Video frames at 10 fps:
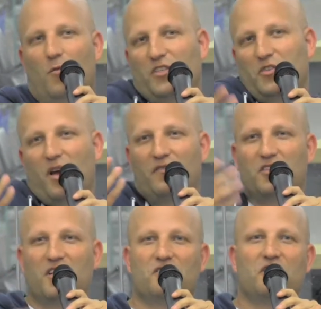once you have
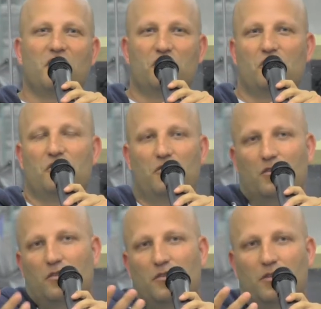your designation,
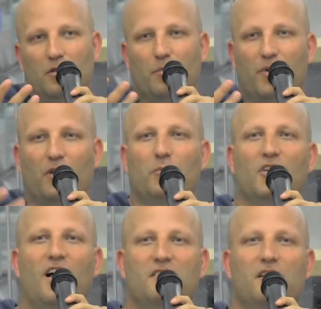you're, you're a
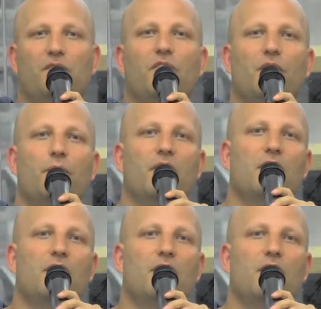billable asset for them.